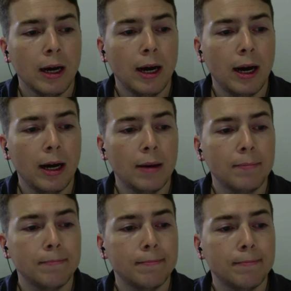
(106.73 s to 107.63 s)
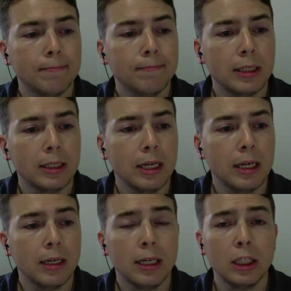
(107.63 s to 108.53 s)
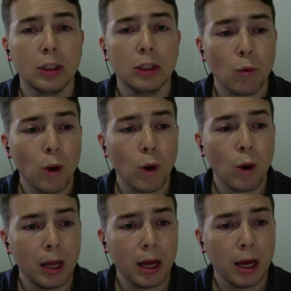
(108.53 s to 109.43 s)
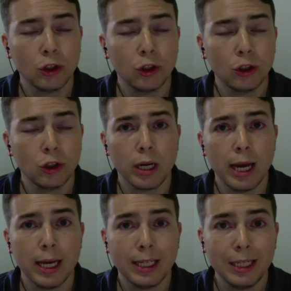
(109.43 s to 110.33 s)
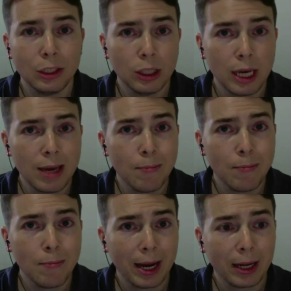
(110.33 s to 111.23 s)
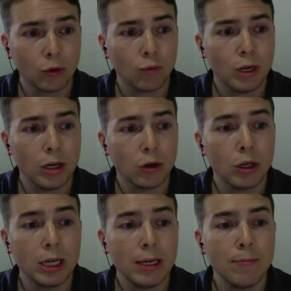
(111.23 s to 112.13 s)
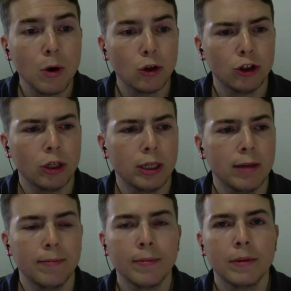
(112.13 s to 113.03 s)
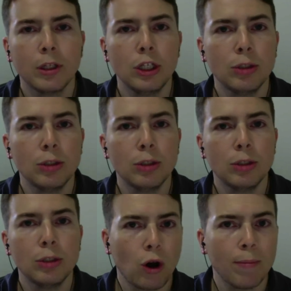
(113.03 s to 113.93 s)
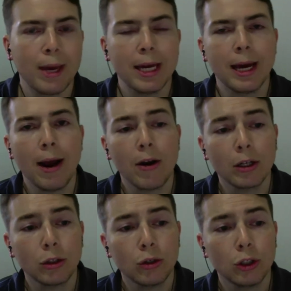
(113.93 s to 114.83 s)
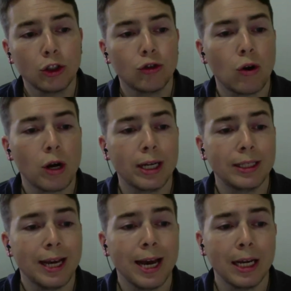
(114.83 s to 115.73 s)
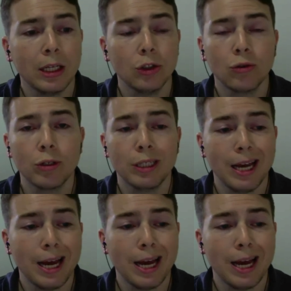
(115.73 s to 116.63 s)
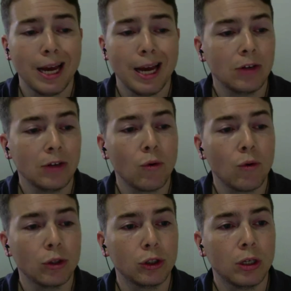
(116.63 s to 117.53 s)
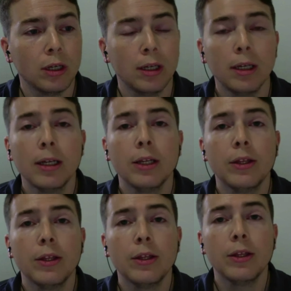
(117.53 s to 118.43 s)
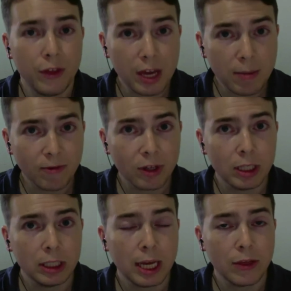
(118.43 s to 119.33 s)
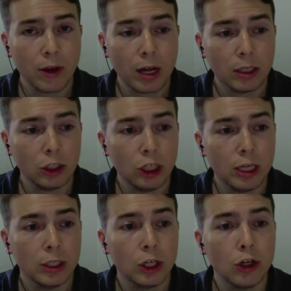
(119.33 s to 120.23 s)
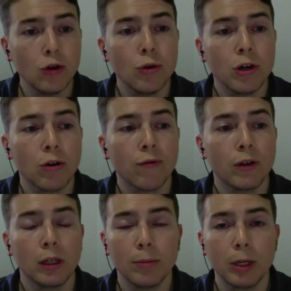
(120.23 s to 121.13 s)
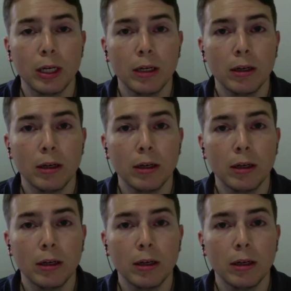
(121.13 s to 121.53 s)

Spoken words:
Let's see, it needs to be a well-plotted story and it needs to impact the reader emotionally. It needs to be a strong main character and a strong antagonist or antagonistic force. The theme for this anthology is A New Year for Liberty.